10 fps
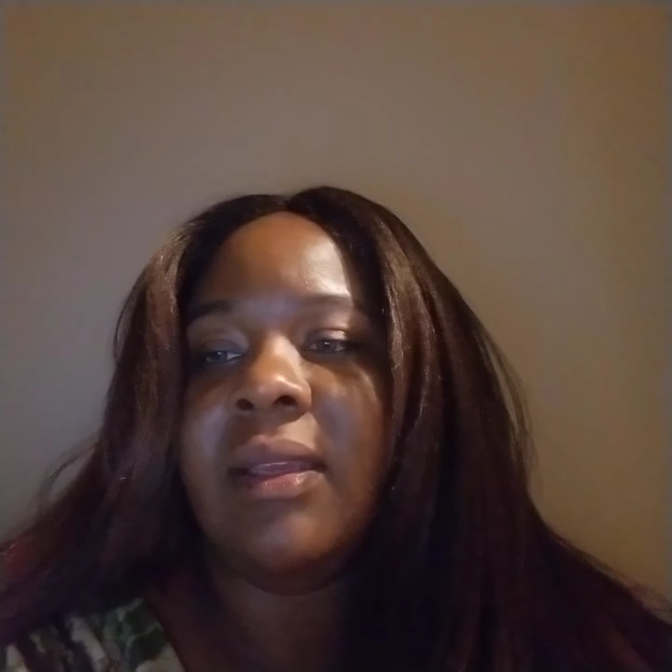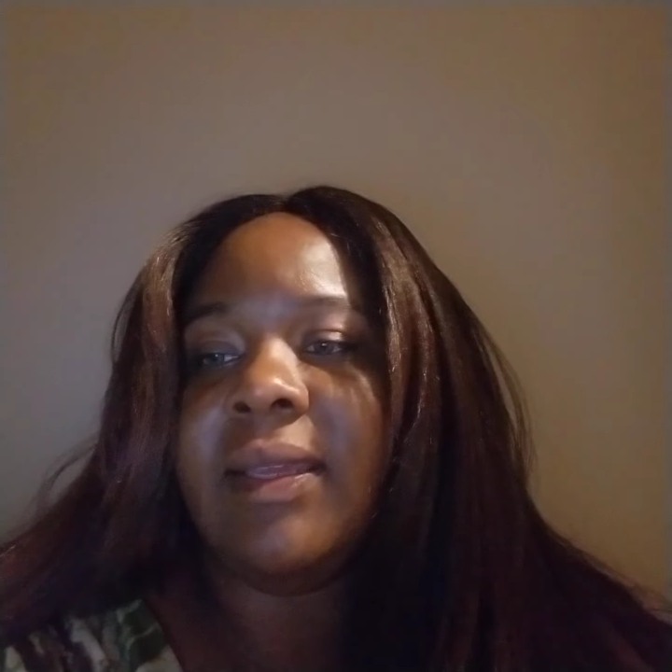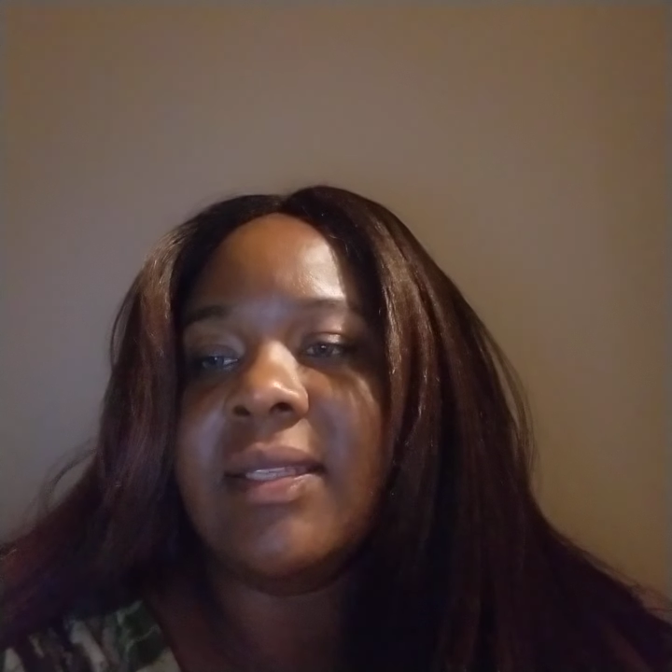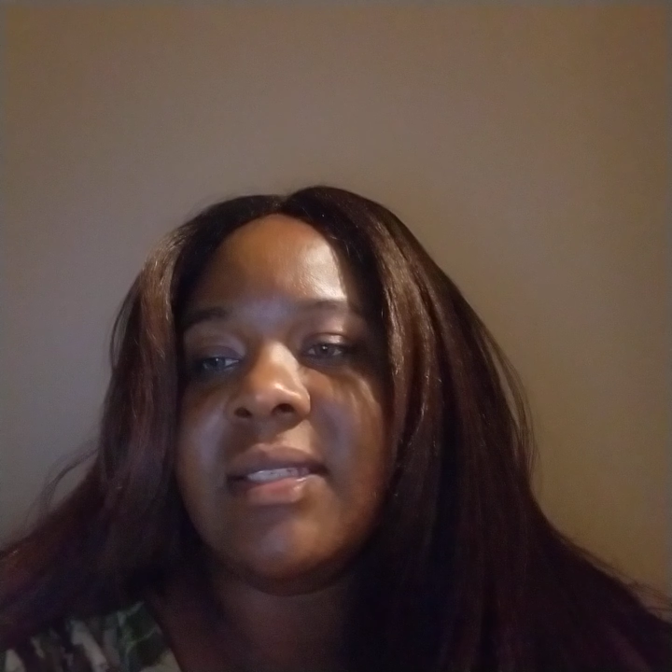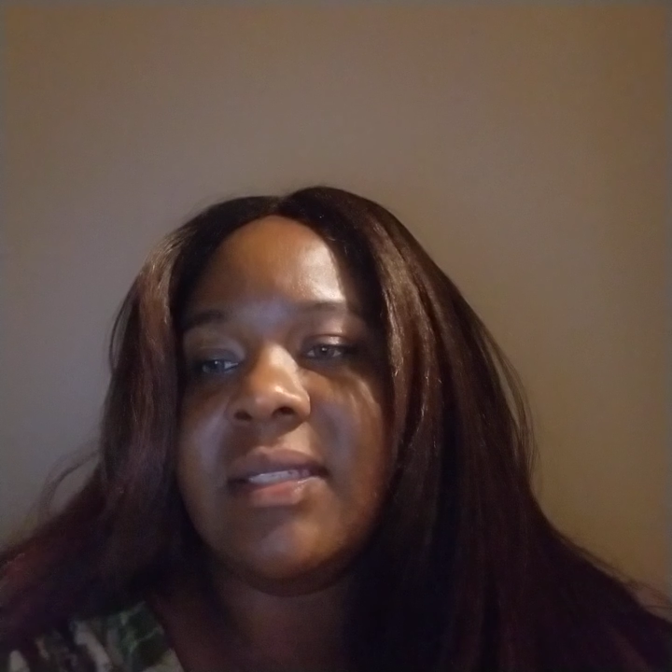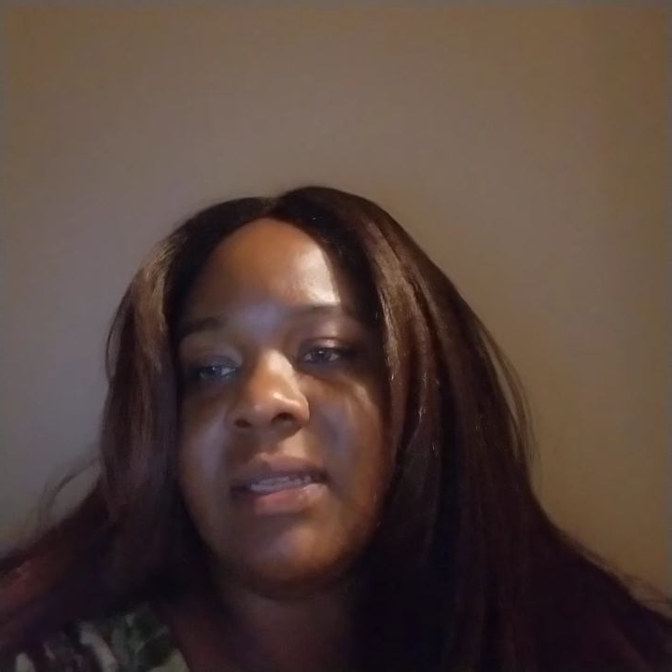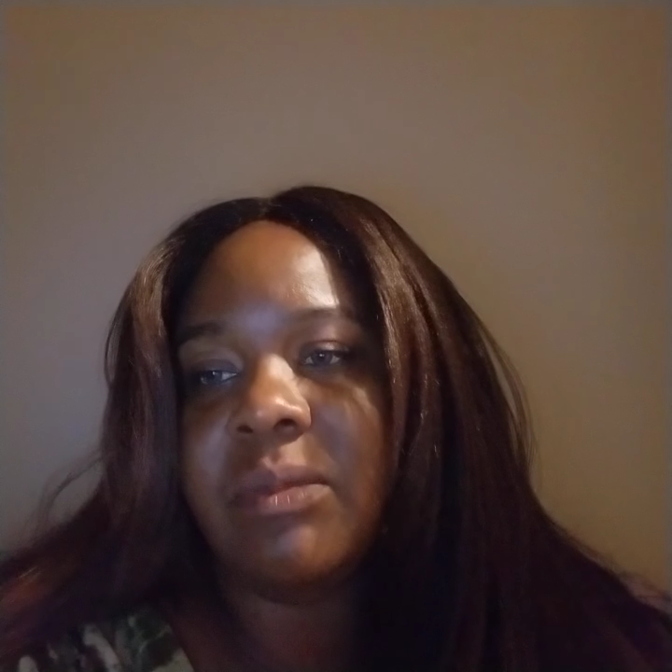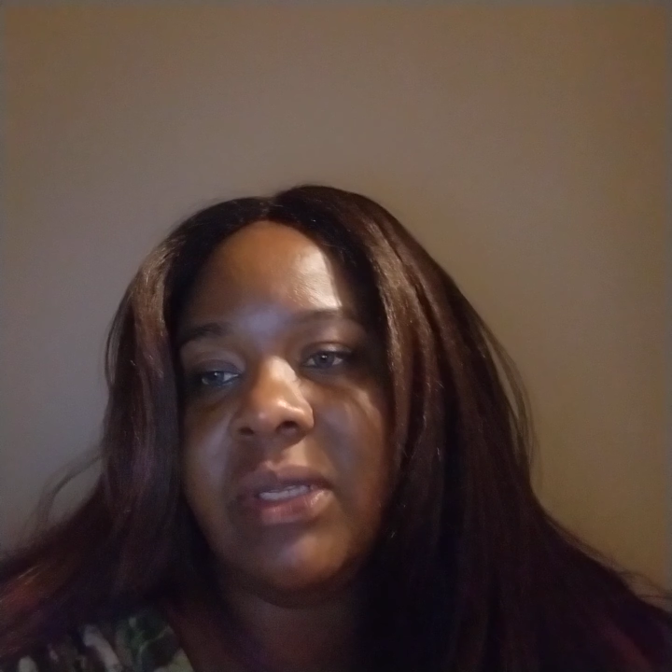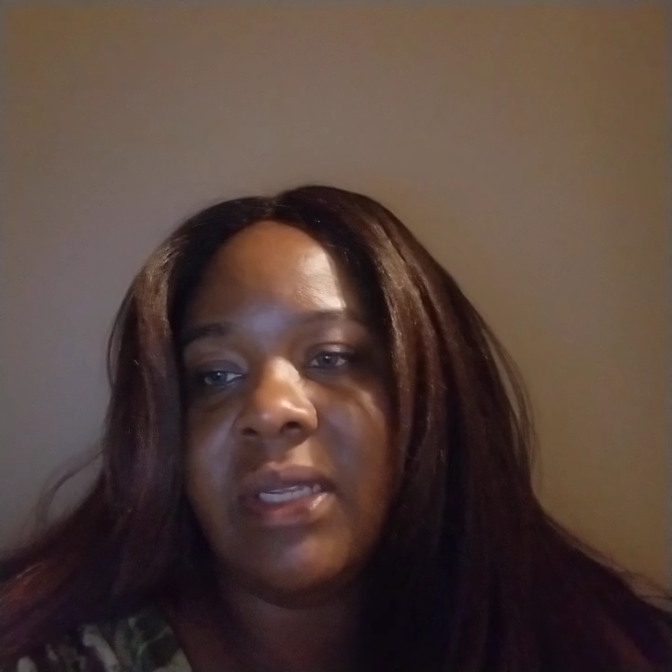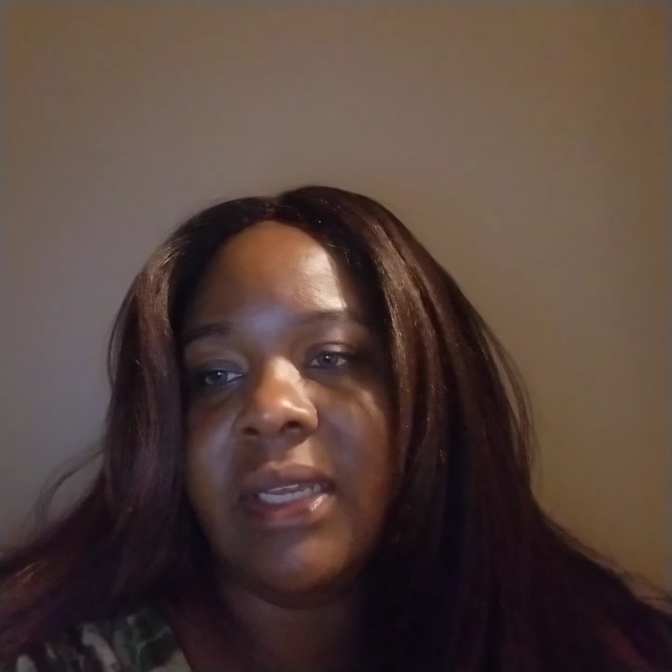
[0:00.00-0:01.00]
can
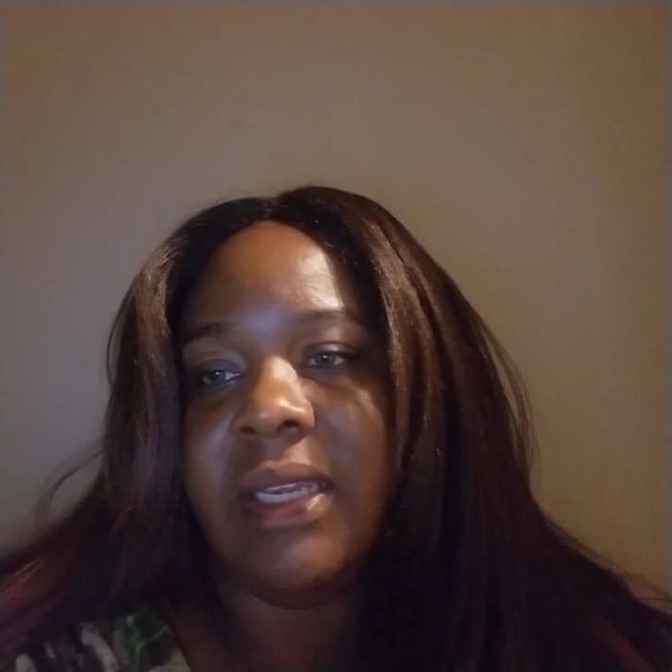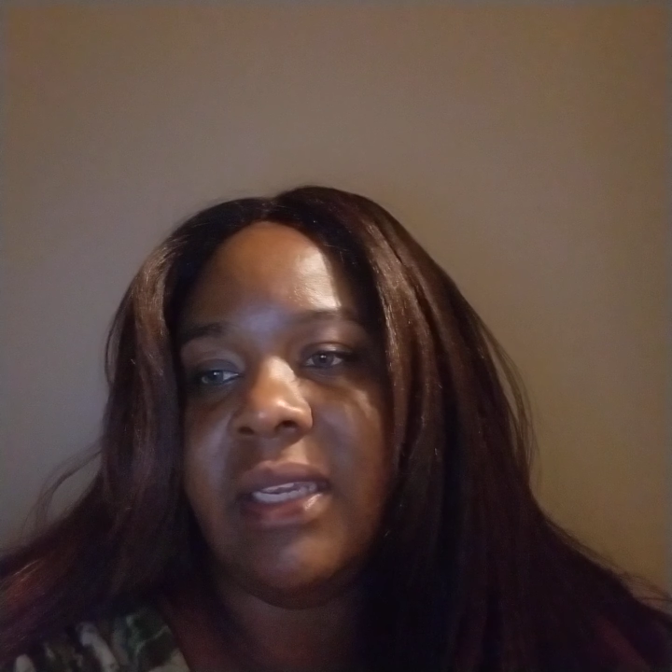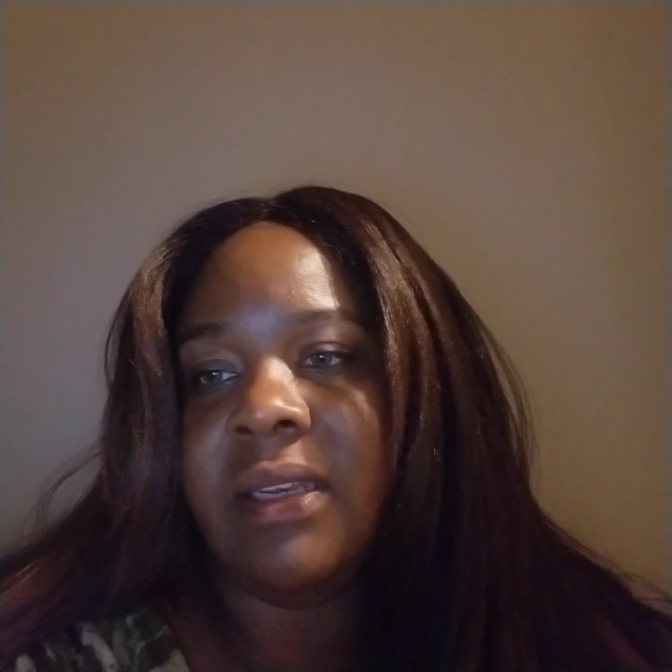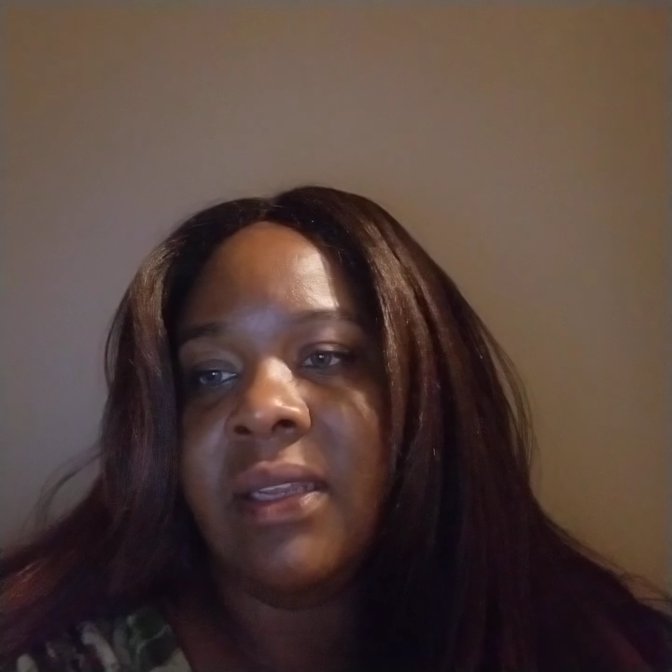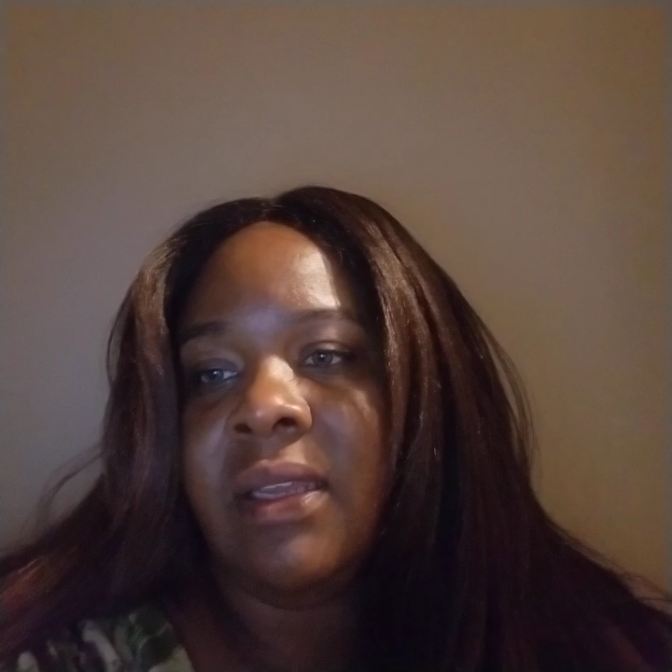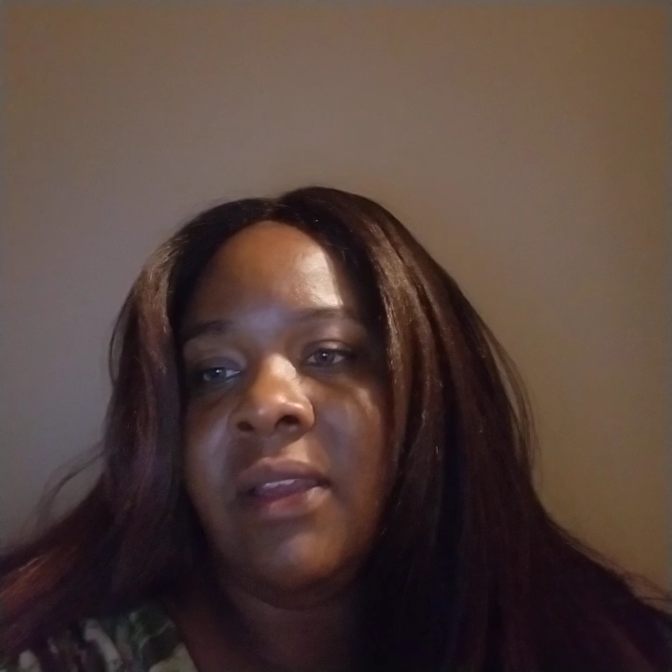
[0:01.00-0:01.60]
stimulate